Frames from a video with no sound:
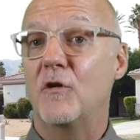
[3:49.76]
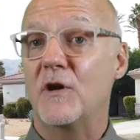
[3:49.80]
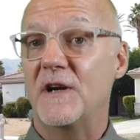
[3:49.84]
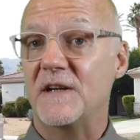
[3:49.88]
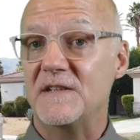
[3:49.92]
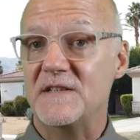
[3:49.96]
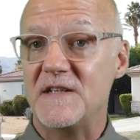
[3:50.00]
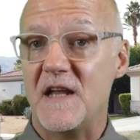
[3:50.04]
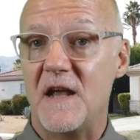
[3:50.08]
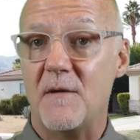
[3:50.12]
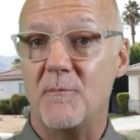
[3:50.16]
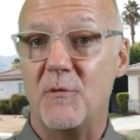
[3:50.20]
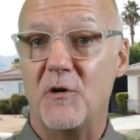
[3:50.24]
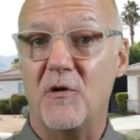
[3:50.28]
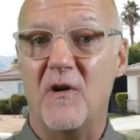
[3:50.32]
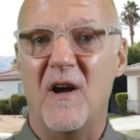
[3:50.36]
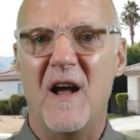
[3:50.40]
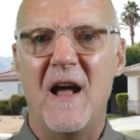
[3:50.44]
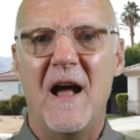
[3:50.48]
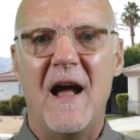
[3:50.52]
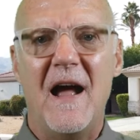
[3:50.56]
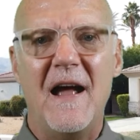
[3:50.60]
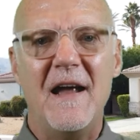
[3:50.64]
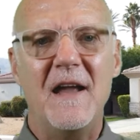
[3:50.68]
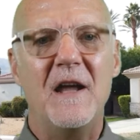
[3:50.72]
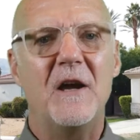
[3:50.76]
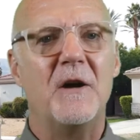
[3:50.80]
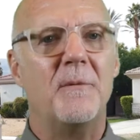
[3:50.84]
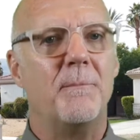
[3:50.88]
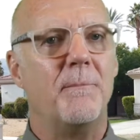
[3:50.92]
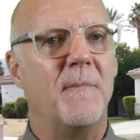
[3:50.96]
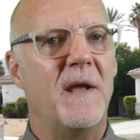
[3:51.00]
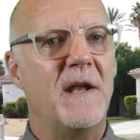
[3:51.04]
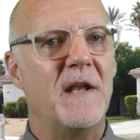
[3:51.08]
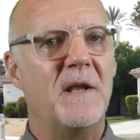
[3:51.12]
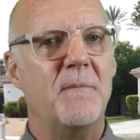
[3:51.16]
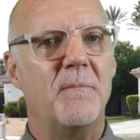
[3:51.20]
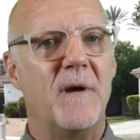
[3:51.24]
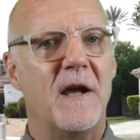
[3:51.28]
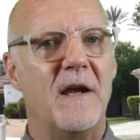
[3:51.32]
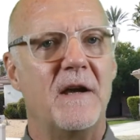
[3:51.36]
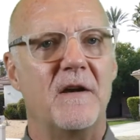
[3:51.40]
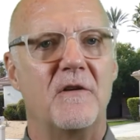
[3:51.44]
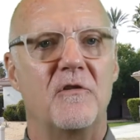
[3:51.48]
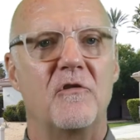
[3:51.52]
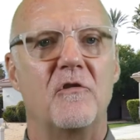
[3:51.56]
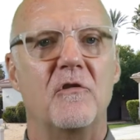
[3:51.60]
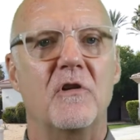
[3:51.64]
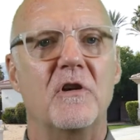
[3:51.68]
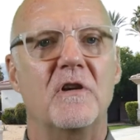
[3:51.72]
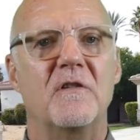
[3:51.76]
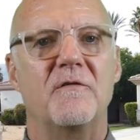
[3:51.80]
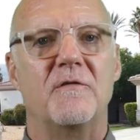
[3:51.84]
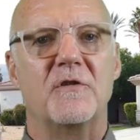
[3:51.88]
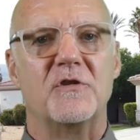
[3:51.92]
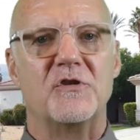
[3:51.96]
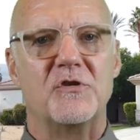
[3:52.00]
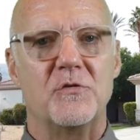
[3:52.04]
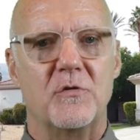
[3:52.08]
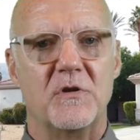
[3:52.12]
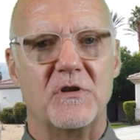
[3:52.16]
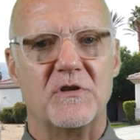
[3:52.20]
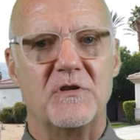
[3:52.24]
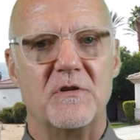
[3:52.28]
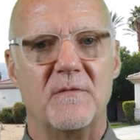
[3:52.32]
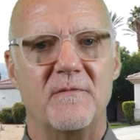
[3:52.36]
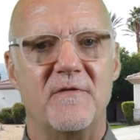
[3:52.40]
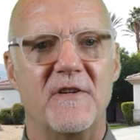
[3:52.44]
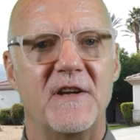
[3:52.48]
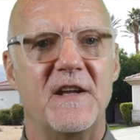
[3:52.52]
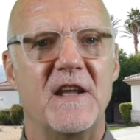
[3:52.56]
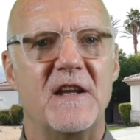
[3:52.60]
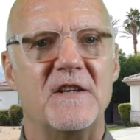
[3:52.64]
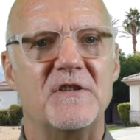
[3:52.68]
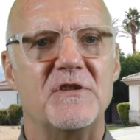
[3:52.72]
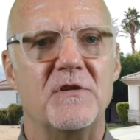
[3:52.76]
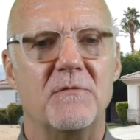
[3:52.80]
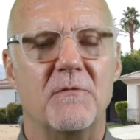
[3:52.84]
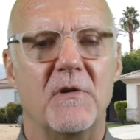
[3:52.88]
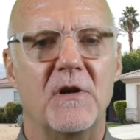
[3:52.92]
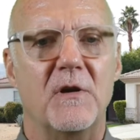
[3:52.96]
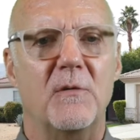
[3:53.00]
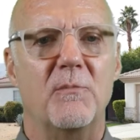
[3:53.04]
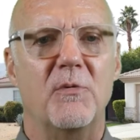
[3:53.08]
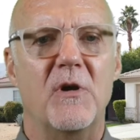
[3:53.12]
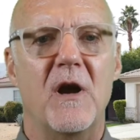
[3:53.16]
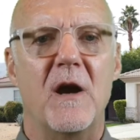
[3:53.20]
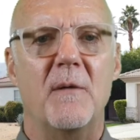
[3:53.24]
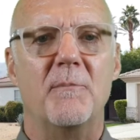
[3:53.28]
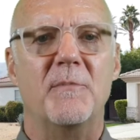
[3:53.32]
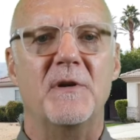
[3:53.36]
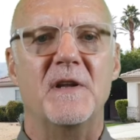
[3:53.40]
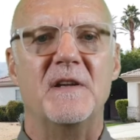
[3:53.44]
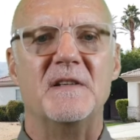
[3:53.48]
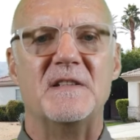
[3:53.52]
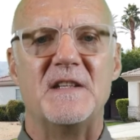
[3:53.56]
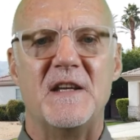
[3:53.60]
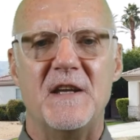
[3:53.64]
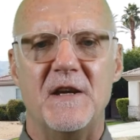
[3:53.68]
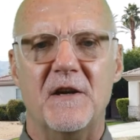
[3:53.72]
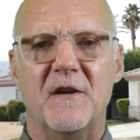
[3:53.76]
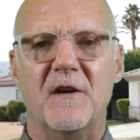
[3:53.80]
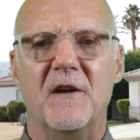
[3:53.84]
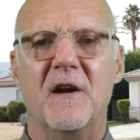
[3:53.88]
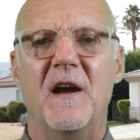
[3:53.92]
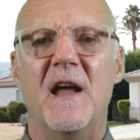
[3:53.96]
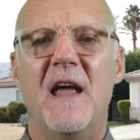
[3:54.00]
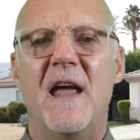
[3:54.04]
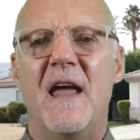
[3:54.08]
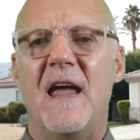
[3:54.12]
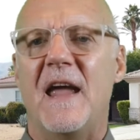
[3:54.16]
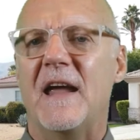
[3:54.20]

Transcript: For example, I help many buyers look for short-term vacation rental properties here